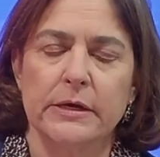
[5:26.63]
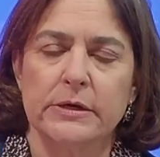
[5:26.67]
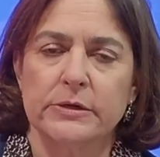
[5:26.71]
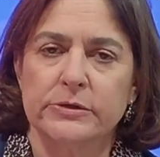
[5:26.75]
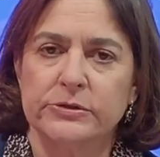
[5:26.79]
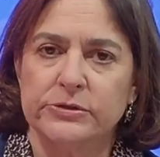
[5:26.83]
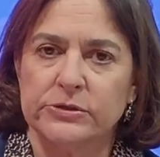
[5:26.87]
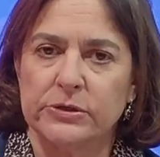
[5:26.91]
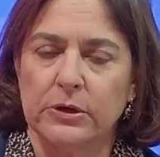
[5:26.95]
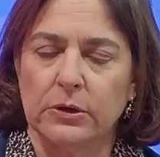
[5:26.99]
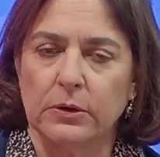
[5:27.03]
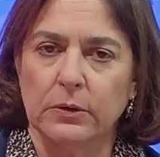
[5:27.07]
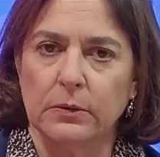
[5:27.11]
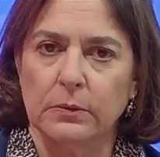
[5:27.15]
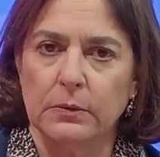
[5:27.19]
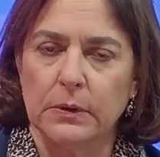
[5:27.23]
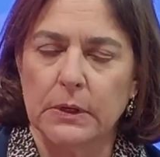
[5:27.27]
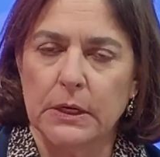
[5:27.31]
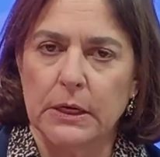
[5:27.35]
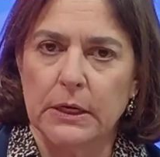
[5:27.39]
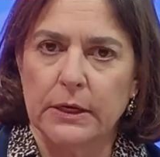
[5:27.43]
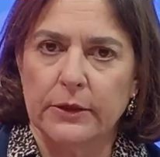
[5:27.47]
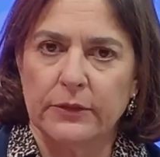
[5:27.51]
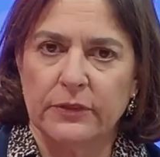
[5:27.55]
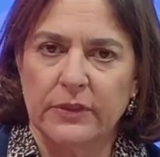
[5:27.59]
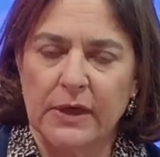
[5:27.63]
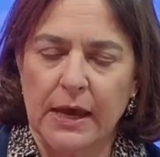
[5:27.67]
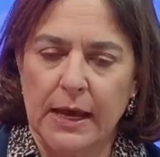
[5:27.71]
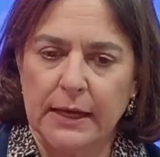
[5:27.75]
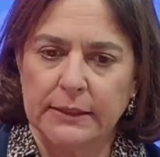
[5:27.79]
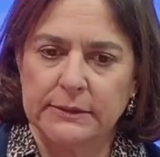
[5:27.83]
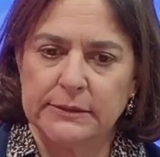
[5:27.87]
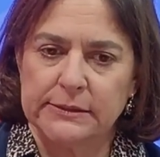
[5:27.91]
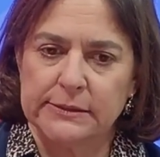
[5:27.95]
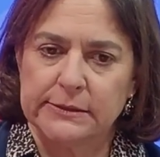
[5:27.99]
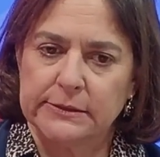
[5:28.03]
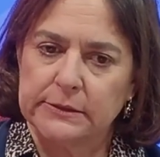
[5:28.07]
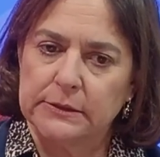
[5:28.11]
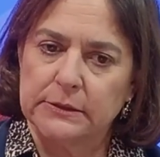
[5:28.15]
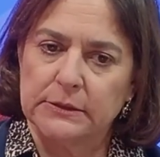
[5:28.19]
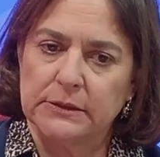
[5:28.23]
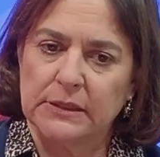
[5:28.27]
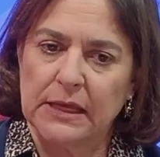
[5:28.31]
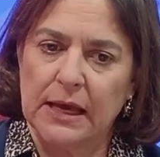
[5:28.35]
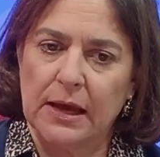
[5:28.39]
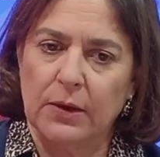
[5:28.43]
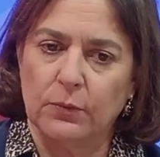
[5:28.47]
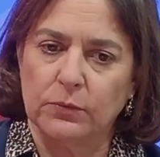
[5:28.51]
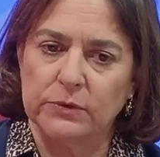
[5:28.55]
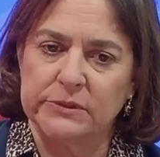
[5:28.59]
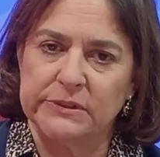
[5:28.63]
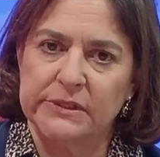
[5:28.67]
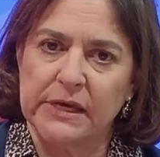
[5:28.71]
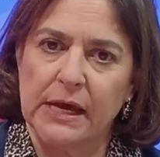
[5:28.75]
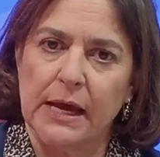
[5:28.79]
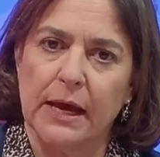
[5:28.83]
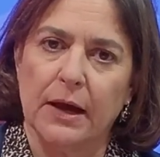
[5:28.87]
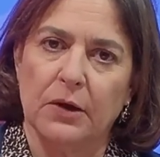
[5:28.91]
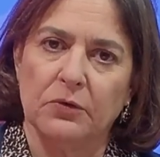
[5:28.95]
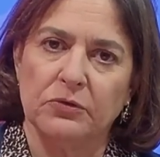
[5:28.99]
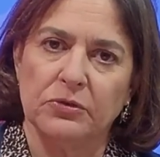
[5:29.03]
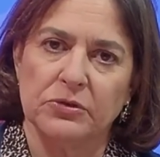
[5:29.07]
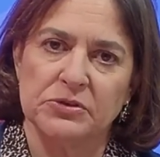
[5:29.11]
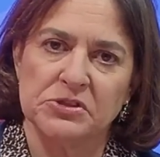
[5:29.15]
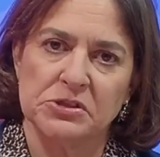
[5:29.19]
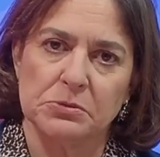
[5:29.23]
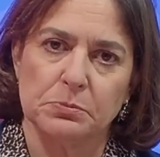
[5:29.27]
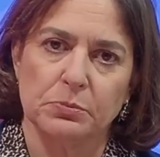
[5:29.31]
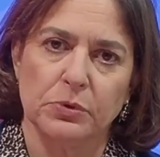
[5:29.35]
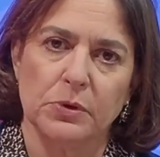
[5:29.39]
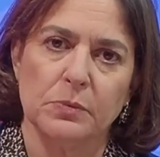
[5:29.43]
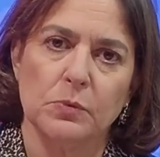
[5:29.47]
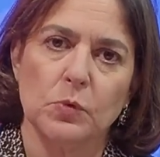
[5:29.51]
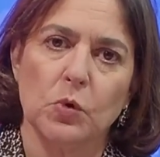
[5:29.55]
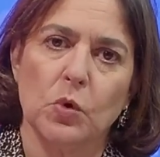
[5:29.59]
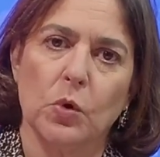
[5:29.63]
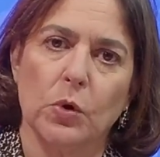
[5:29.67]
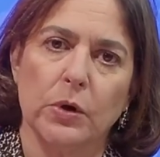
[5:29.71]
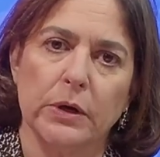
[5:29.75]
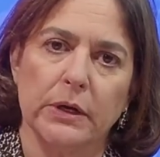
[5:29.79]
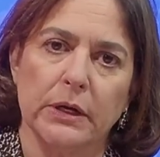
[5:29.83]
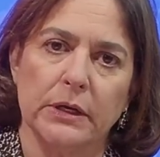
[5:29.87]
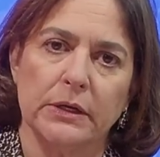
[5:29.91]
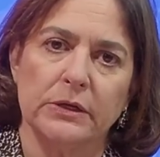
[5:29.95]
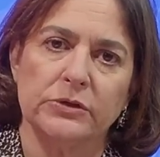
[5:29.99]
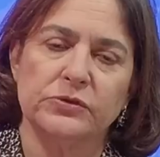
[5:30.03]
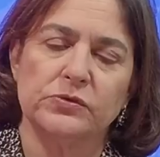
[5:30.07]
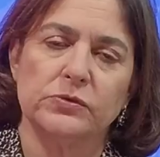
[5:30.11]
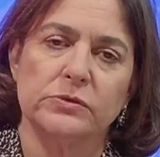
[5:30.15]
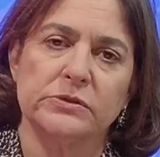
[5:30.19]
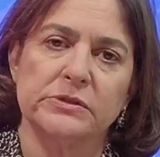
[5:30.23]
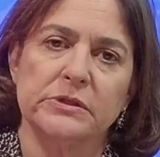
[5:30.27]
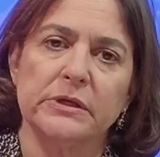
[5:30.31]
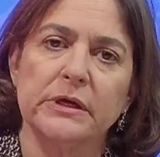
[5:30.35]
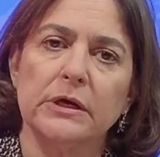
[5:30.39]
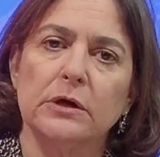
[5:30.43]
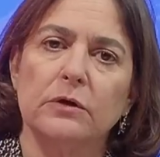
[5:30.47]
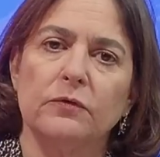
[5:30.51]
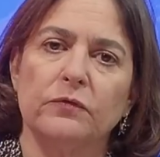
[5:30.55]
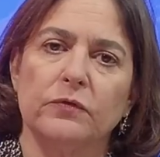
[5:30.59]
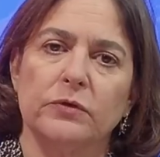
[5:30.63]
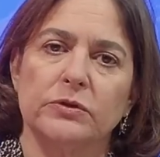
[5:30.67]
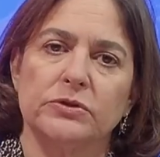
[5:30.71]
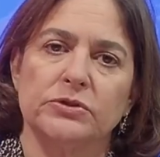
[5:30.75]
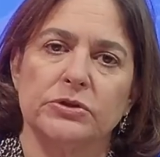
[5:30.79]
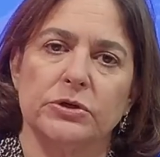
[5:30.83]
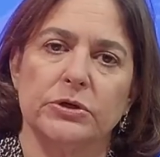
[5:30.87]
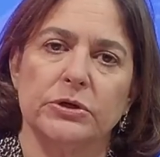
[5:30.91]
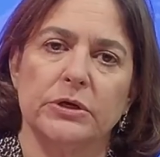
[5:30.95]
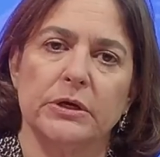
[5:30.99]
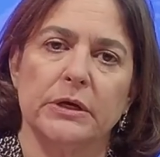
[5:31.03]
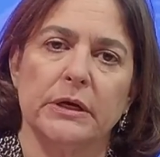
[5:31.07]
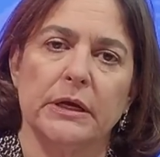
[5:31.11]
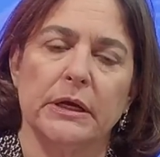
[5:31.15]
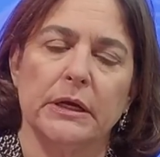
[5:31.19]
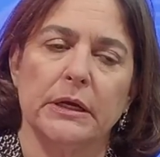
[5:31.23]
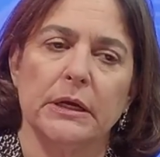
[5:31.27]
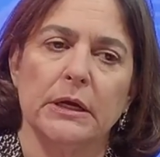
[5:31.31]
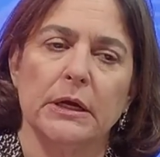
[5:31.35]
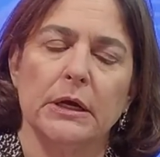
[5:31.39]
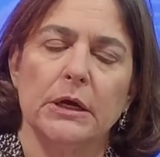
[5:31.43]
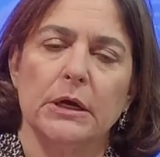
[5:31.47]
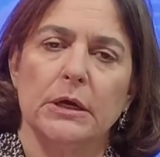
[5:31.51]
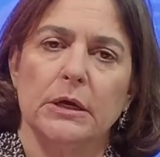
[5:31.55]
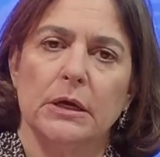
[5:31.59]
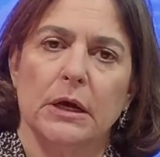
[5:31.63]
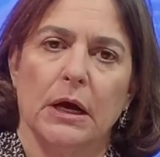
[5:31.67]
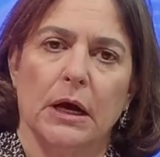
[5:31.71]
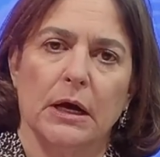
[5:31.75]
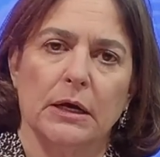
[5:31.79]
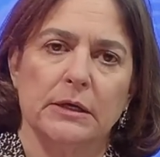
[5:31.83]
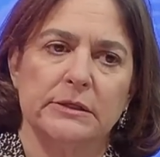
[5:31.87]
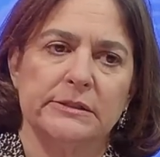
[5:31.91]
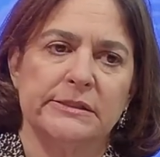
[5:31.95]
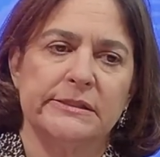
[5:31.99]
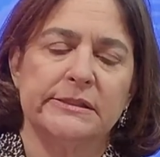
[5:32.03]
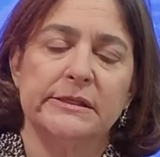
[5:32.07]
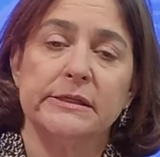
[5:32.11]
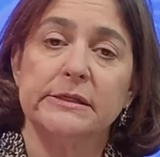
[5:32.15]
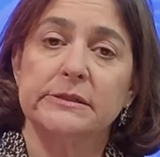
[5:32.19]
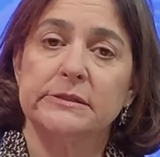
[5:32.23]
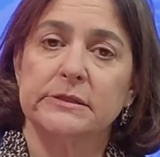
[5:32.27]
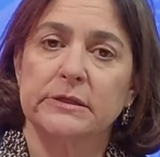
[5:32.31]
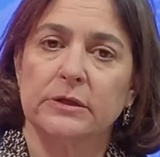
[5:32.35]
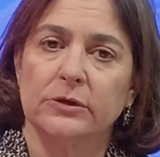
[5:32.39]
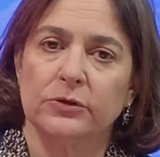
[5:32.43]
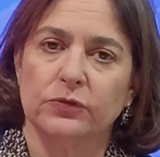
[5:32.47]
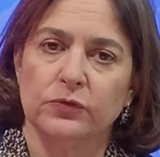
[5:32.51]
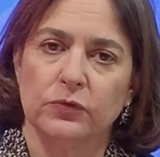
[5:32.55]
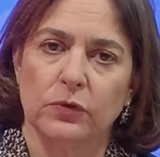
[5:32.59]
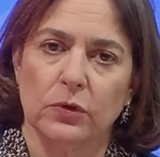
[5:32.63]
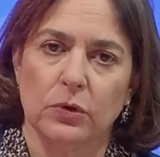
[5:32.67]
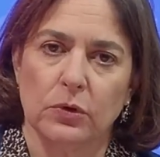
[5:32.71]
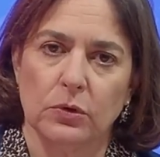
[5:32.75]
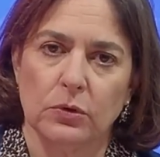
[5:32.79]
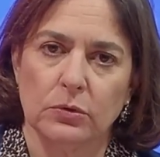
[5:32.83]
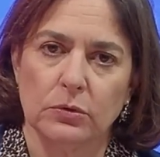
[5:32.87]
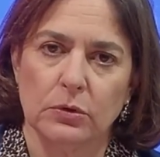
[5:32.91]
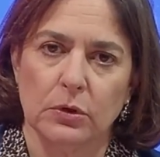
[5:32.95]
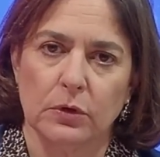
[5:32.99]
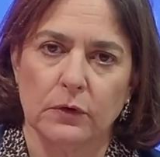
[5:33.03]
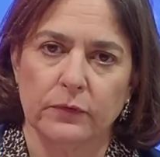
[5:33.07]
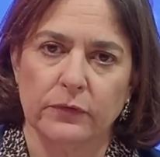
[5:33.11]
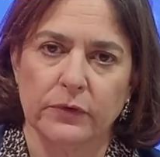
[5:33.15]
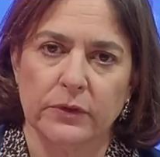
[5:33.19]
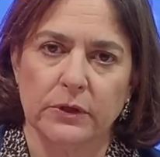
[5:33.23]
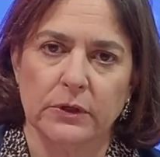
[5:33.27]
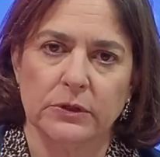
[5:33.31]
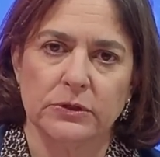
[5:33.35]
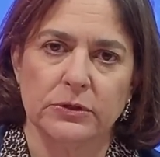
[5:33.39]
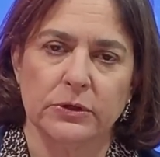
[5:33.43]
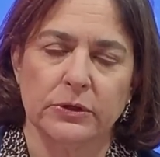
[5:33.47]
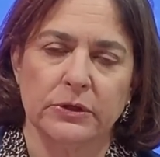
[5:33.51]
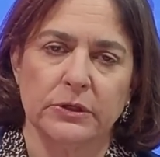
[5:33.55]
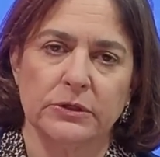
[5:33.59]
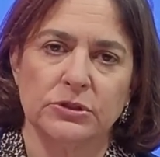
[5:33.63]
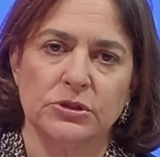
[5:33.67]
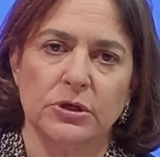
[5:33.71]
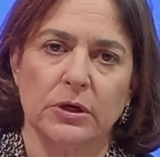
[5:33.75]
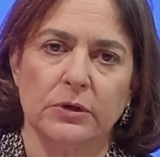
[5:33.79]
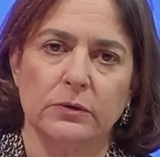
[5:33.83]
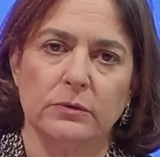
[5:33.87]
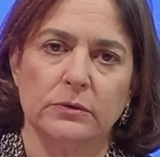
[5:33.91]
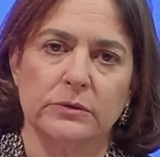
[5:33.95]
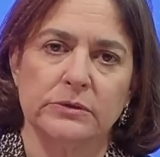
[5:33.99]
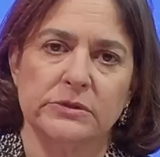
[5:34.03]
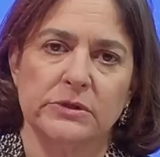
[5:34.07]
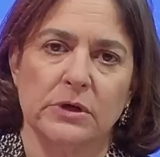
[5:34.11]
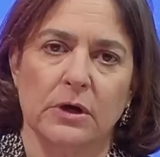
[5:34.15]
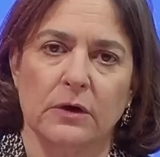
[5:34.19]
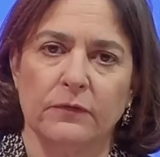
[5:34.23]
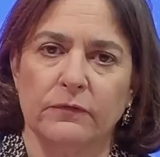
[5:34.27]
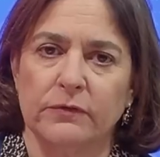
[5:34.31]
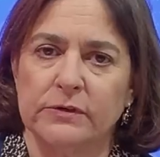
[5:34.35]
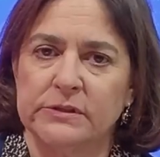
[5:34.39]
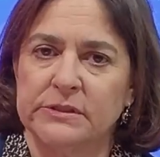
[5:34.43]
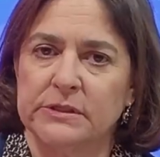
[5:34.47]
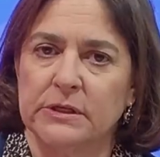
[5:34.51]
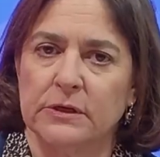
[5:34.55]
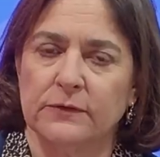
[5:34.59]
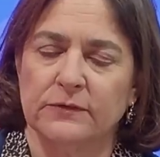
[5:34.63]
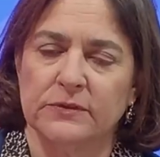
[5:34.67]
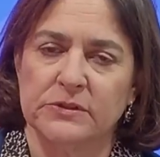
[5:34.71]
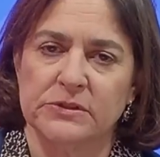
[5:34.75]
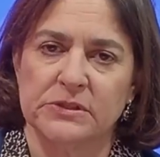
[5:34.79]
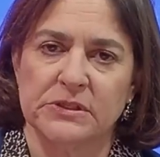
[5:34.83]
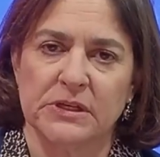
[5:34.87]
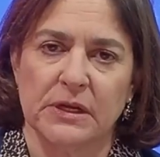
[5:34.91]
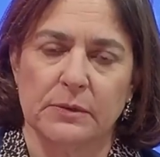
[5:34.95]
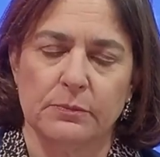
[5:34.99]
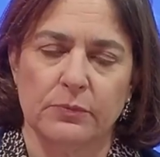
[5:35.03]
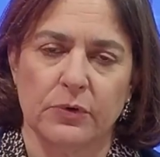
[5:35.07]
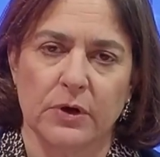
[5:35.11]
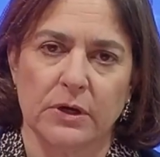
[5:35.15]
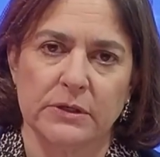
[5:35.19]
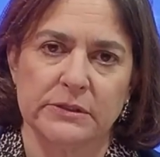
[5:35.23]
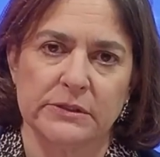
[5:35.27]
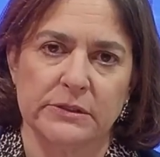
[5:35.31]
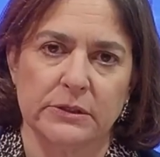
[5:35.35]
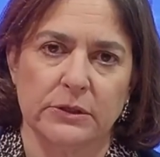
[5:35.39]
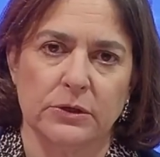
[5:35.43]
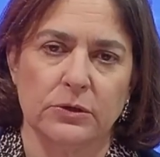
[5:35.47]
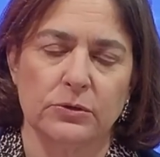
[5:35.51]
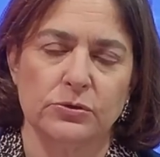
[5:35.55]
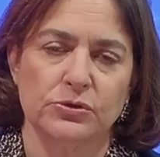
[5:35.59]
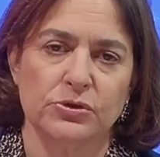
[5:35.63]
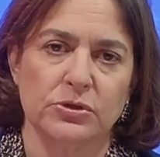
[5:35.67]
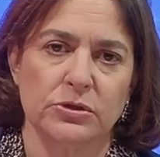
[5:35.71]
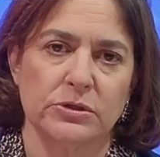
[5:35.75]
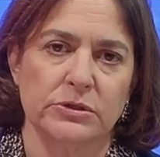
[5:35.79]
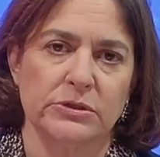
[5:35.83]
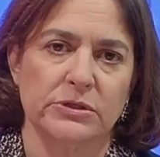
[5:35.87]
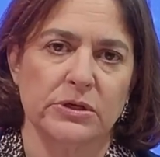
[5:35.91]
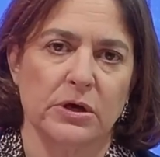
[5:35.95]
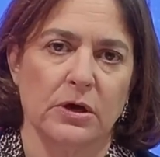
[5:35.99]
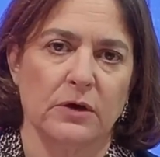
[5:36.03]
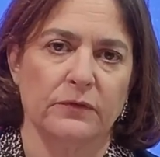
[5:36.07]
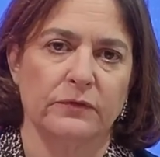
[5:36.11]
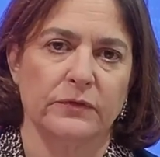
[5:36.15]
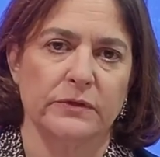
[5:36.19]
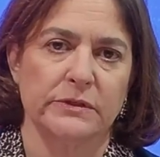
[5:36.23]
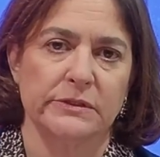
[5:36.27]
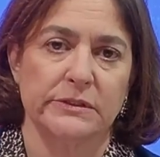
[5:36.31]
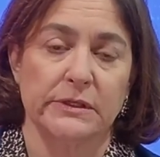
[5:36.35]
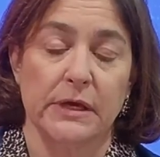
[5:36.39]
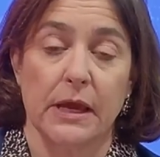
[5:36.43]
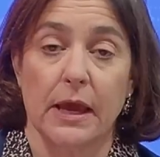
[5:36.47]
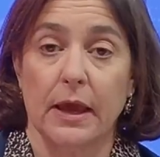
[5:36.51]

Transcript: So that was how the Supreme Court and Israel's legal fraternity seized control over the Attorney General's office and of the state prosecution's office.